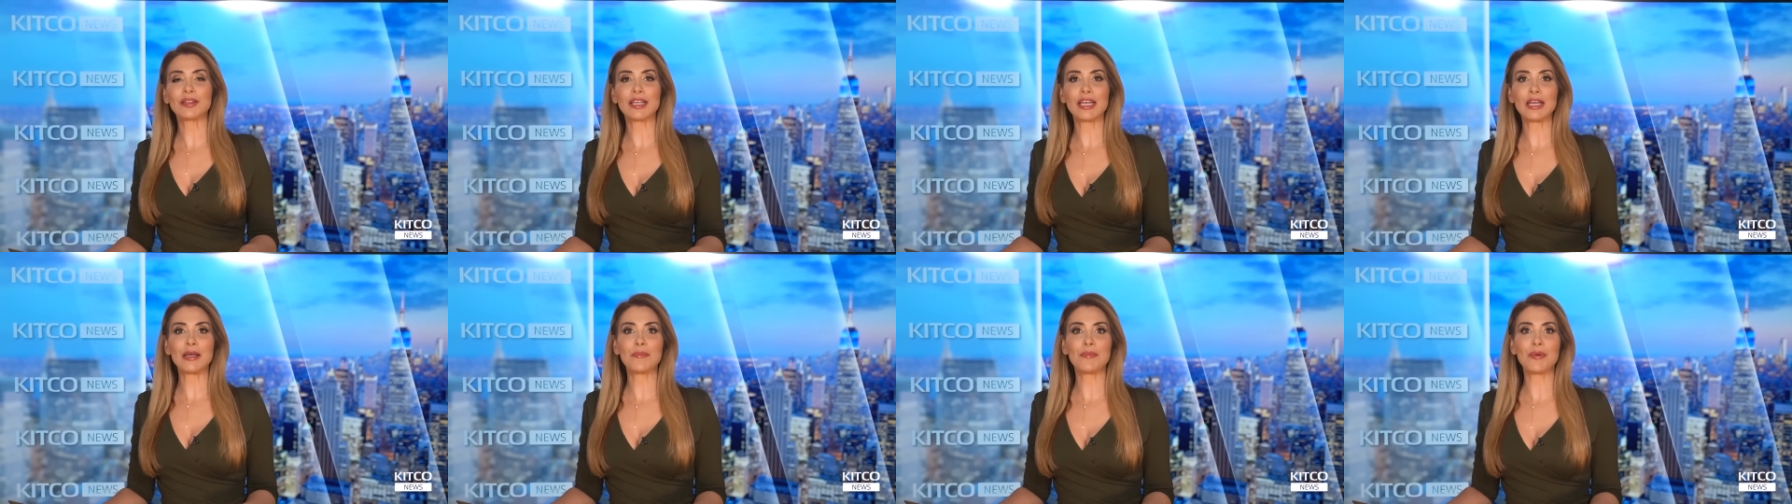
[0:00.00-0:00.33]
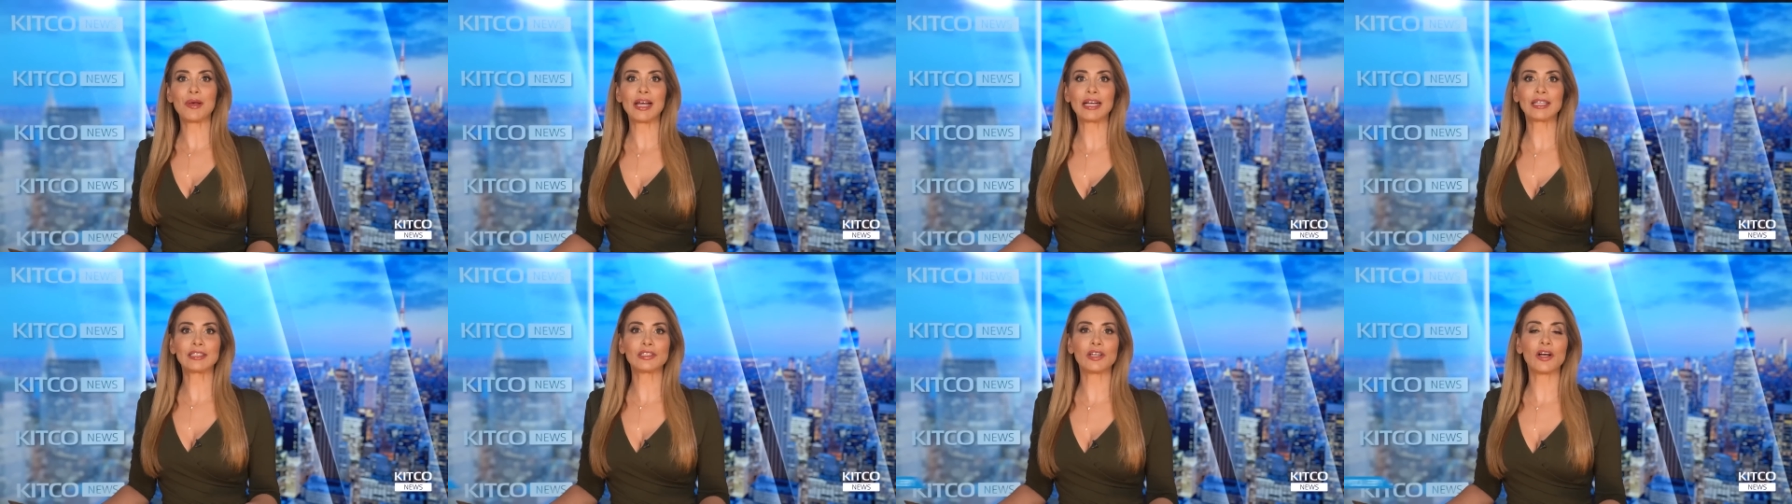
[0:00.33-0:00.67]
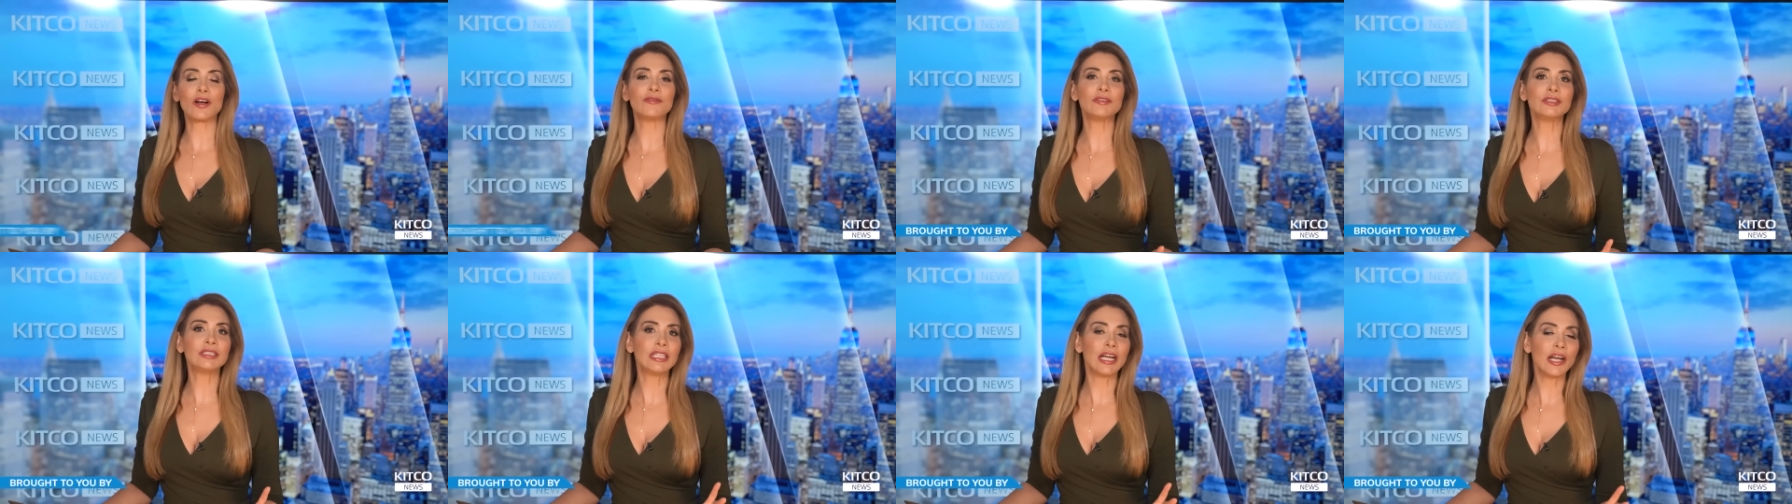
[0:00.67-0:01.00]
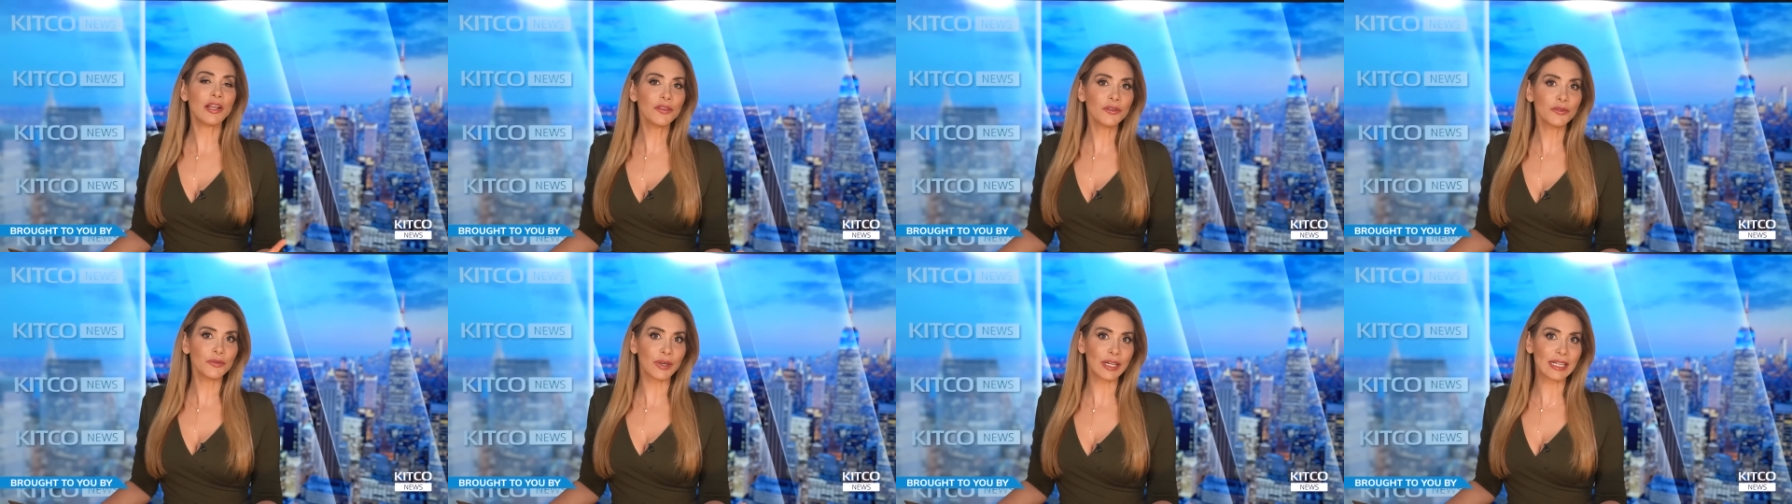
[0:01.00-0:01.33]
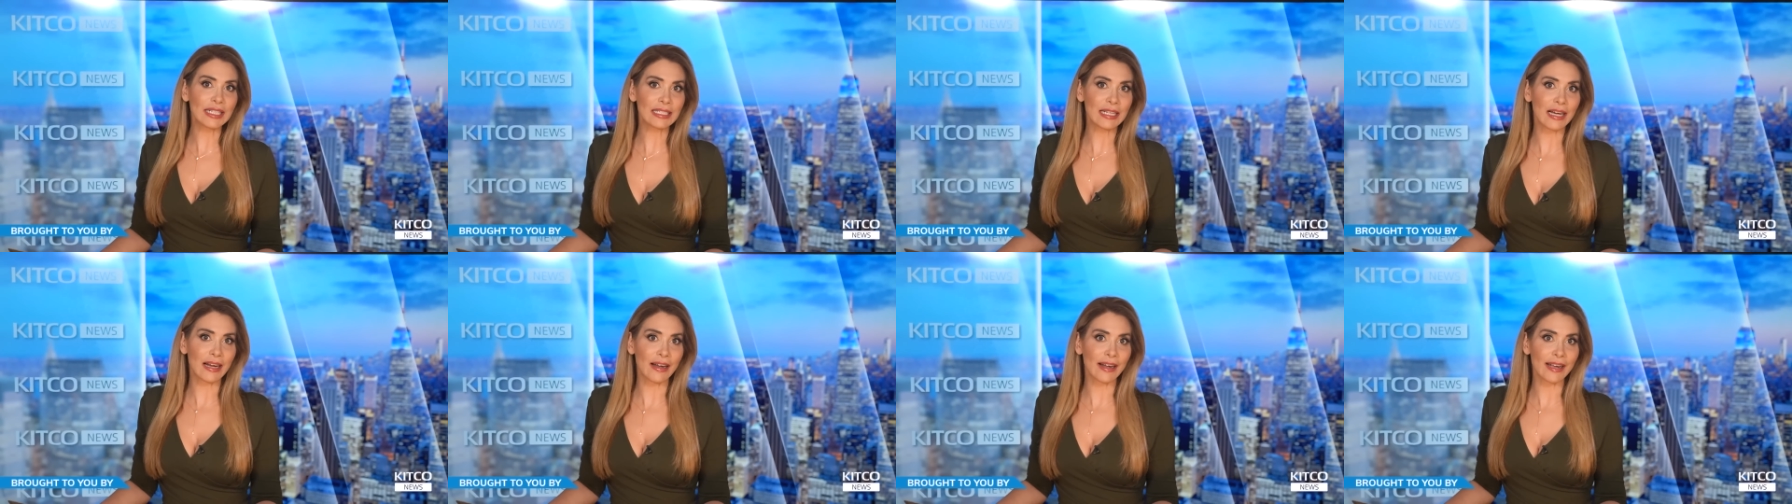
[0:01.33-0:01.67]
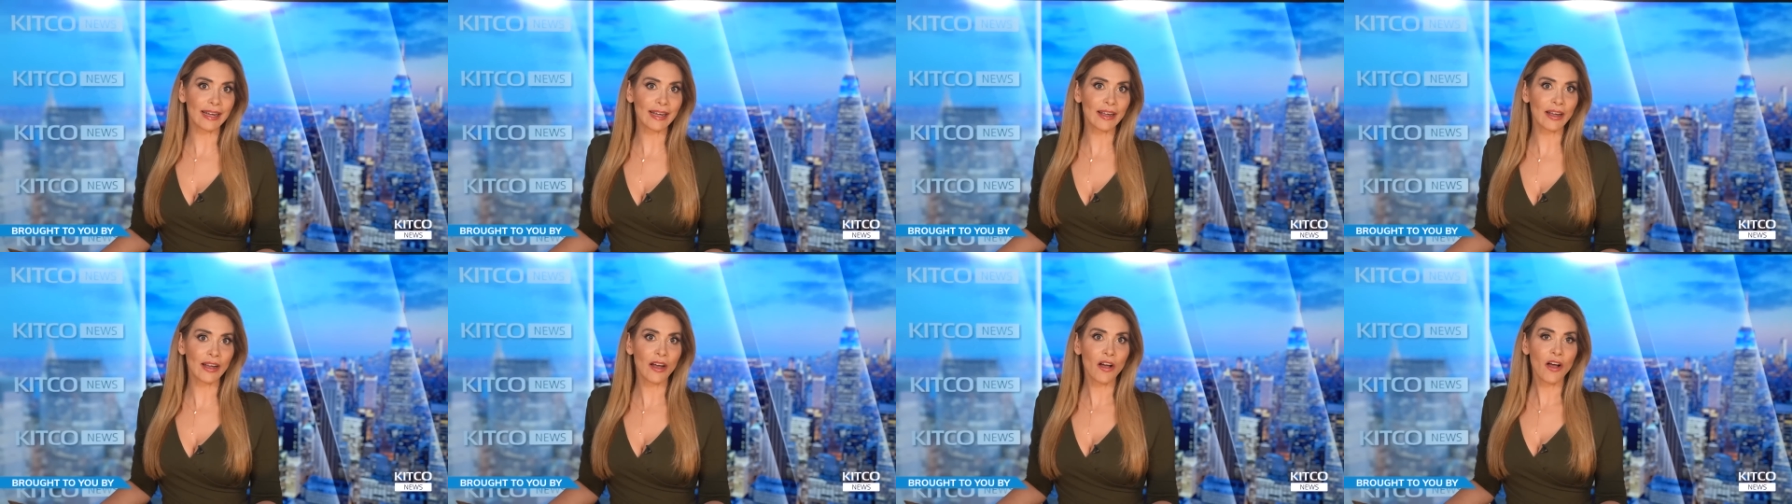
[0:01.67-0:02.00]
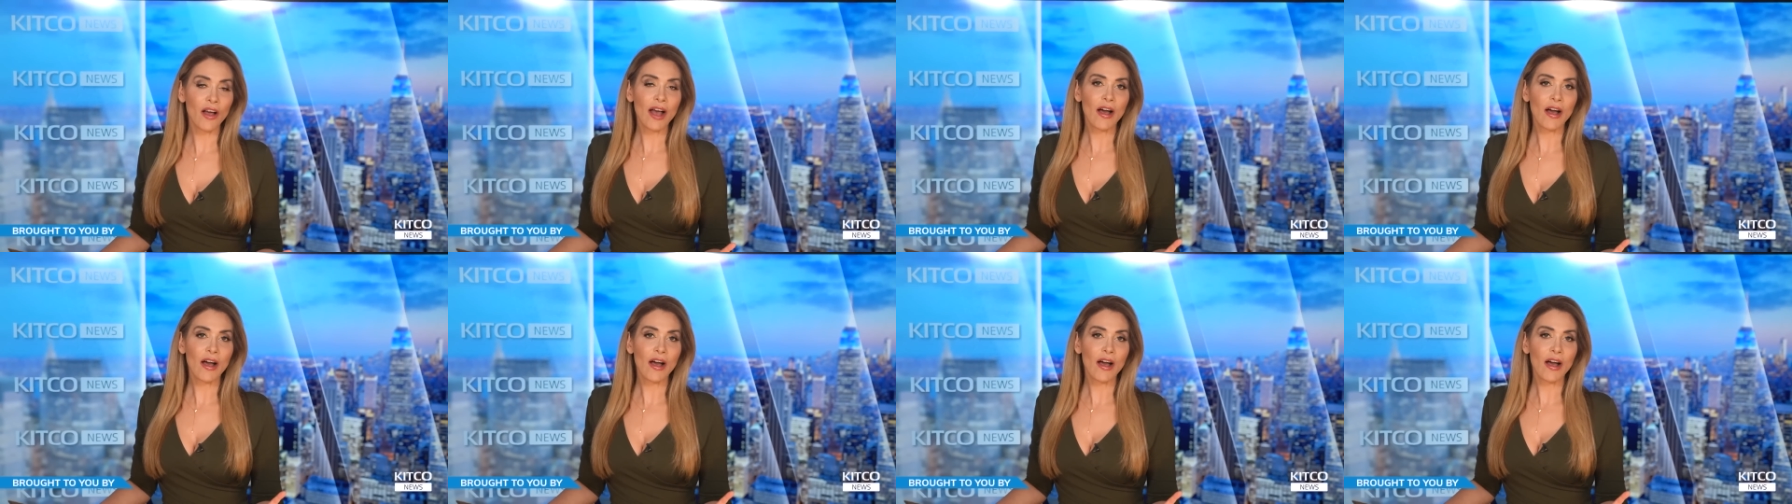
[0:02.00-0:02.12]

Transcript: the impact of another rate hike